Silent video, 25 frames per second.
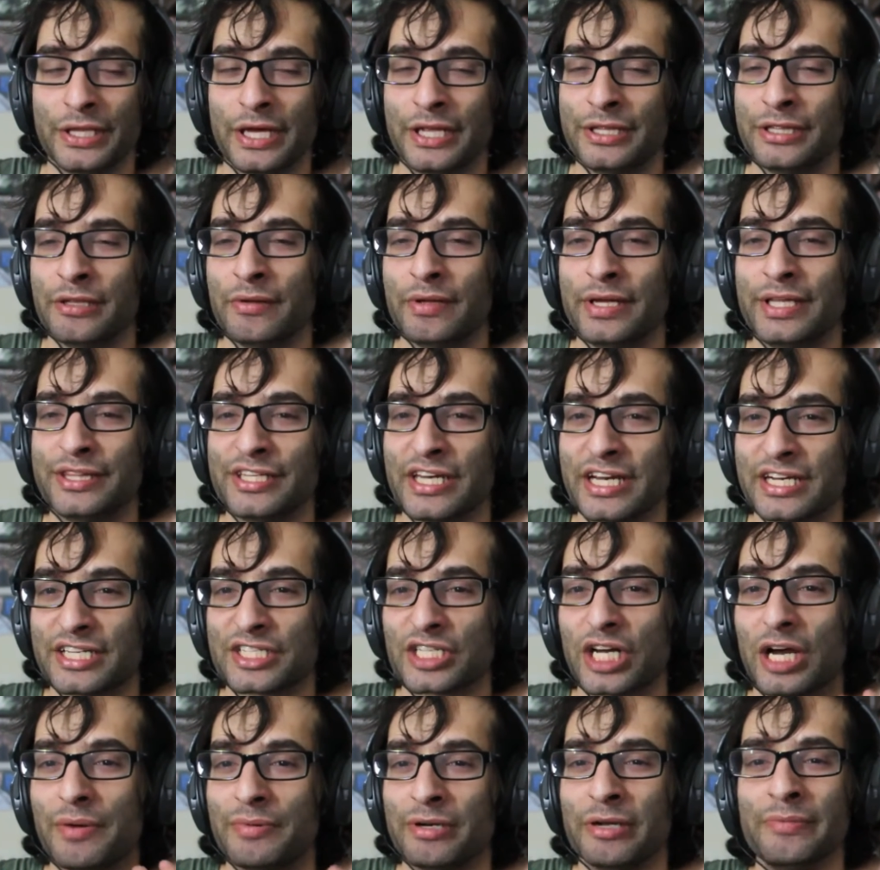and the
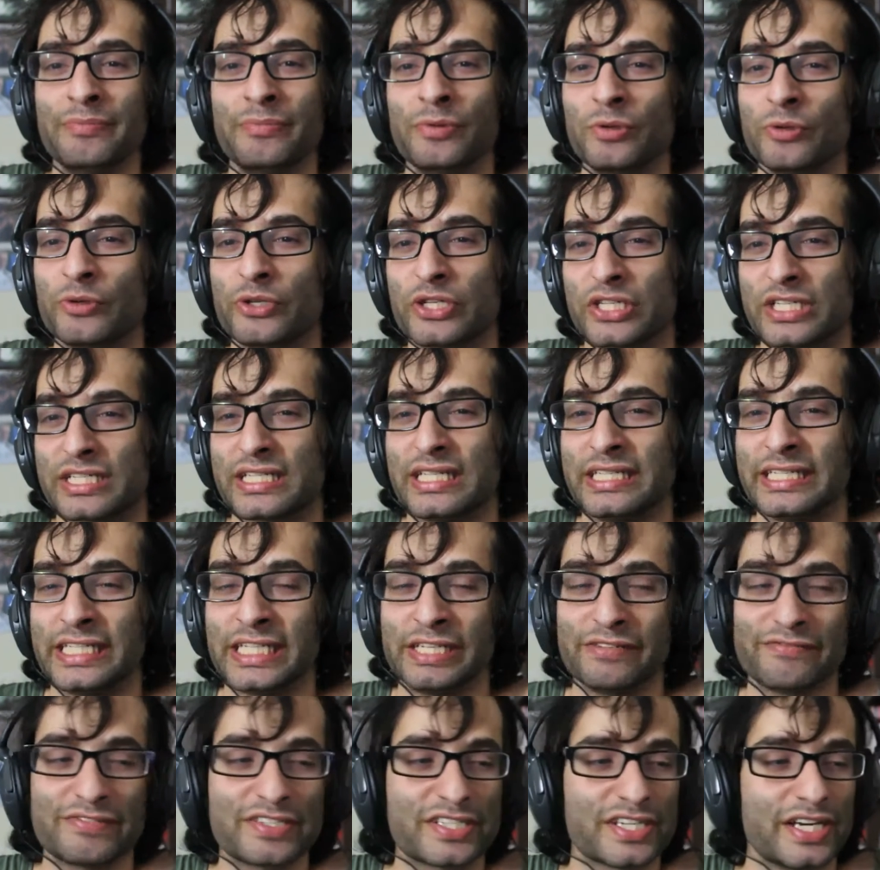excitement and mood just
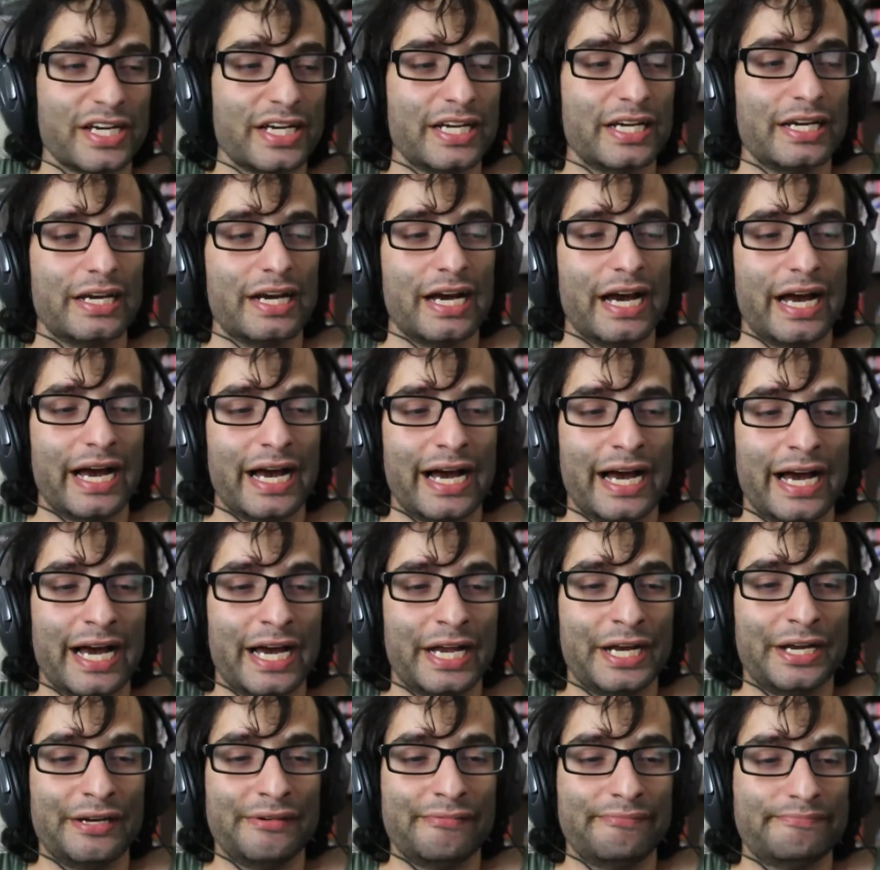leaves.
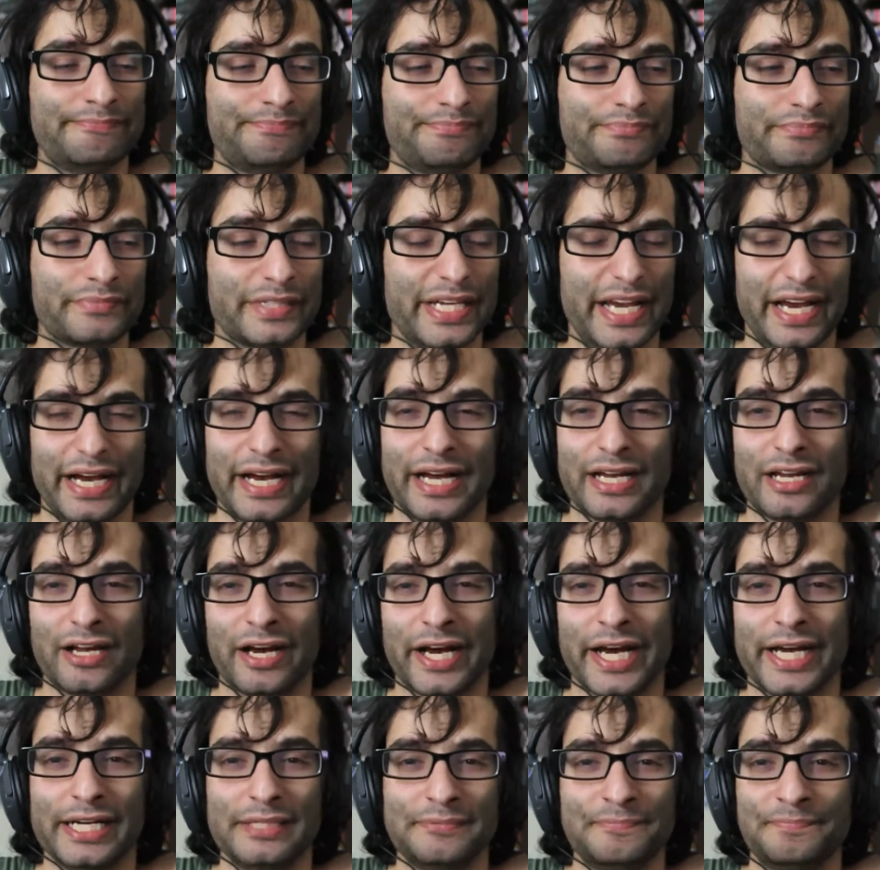And yeah,
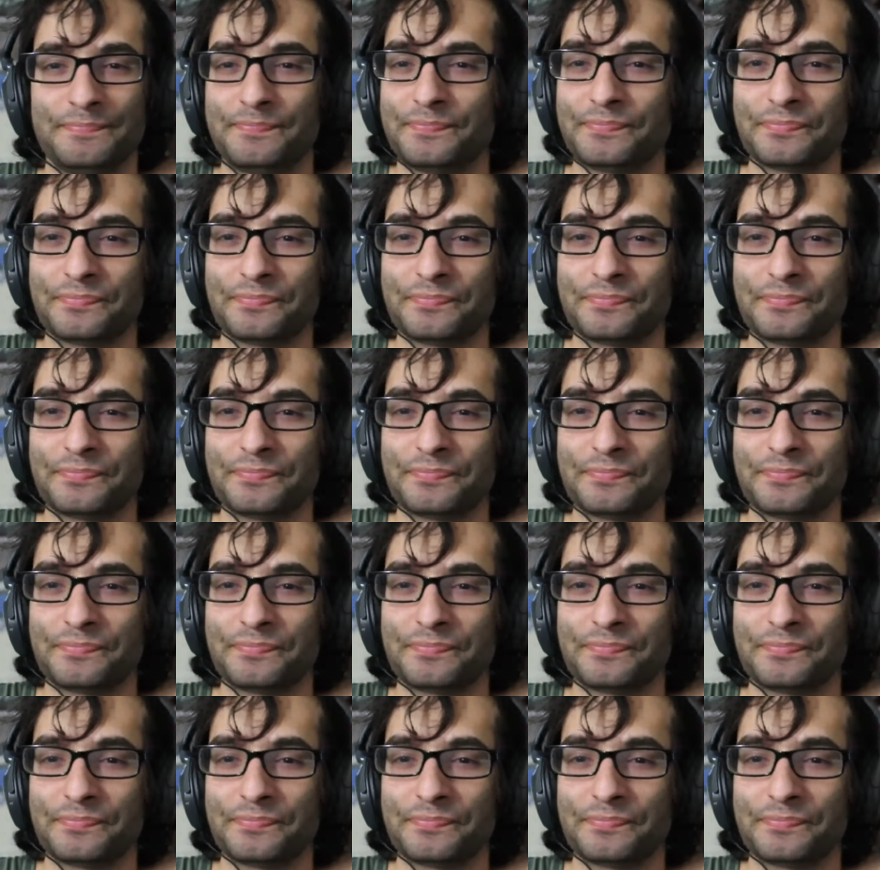like